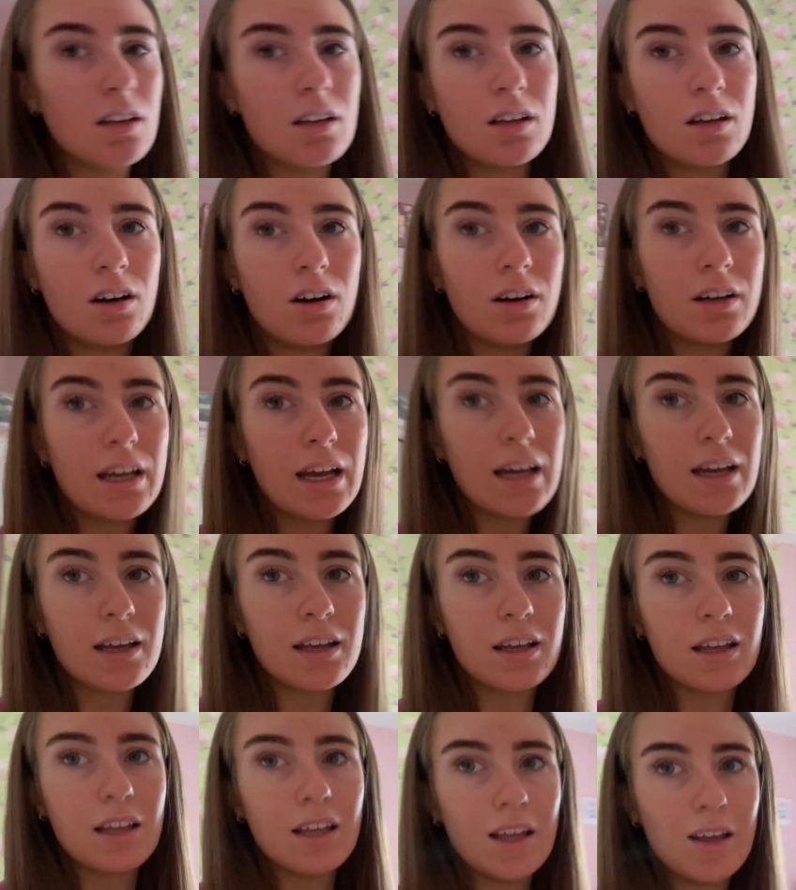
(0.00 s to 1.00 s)
Oh yeah.
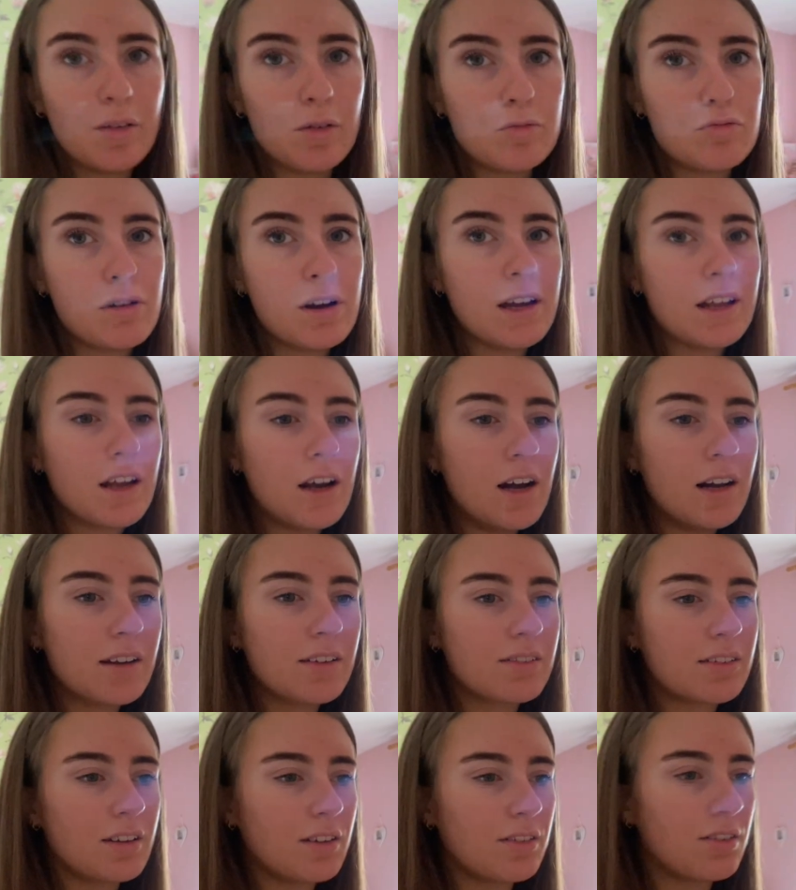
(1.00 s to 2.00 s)
it was pretty early
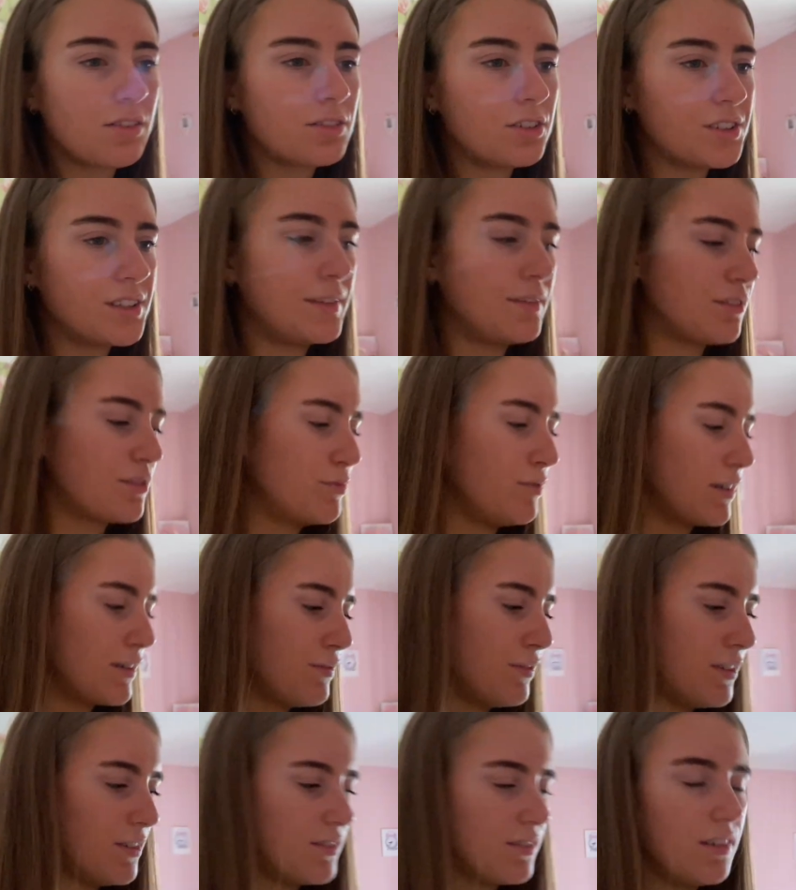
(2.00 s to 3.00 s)
still, so it's got time for
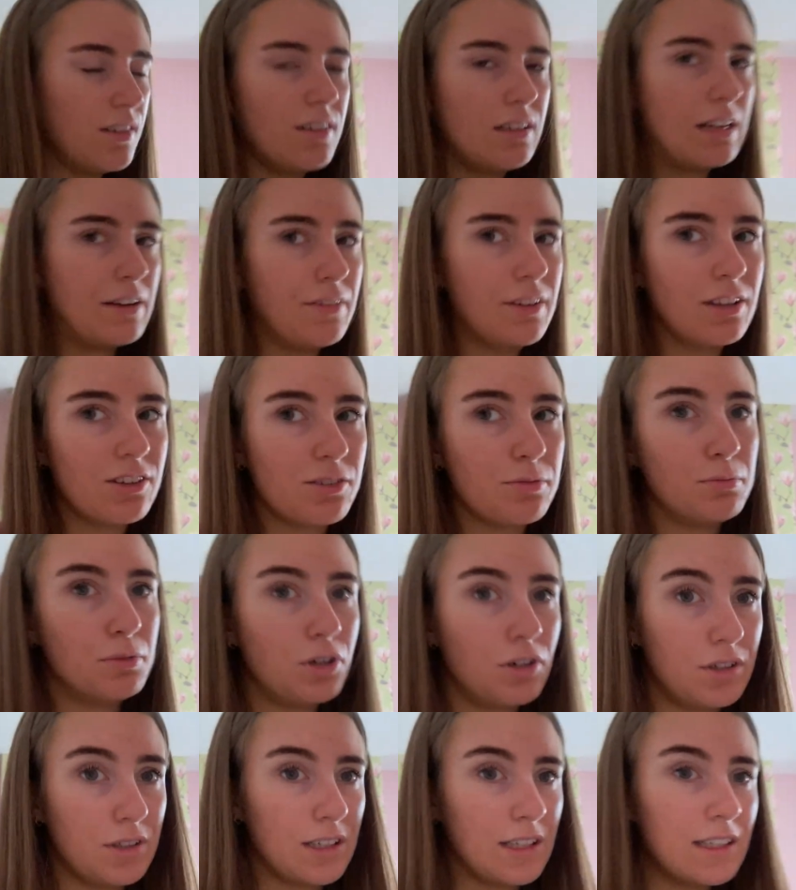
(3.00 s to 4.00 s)
breakfast because I didn't have it this
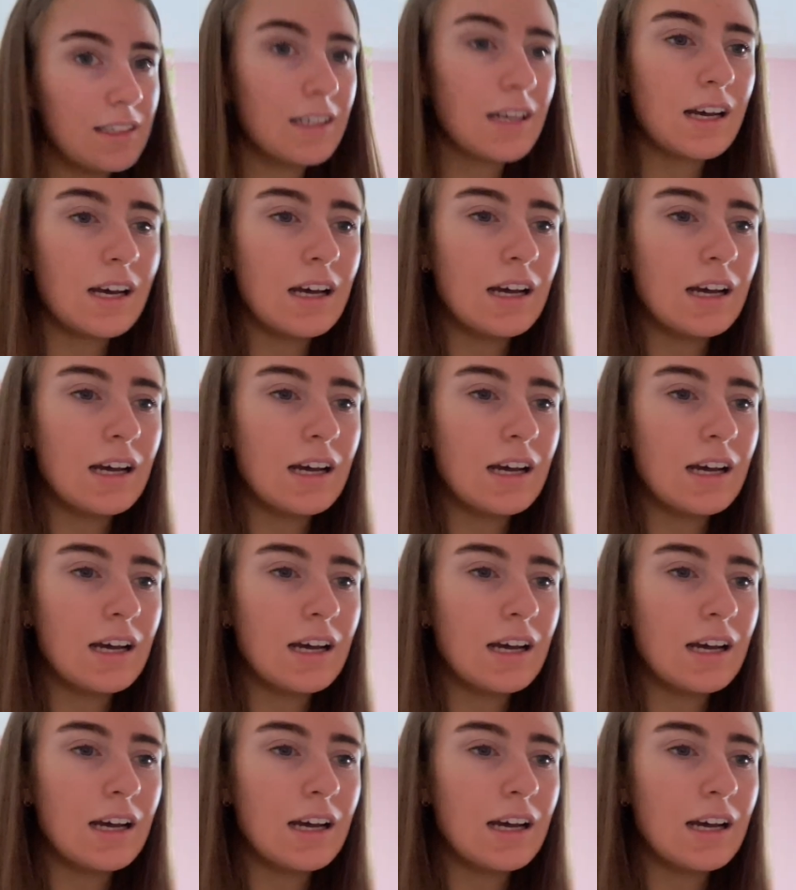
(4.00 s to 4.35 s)
morning.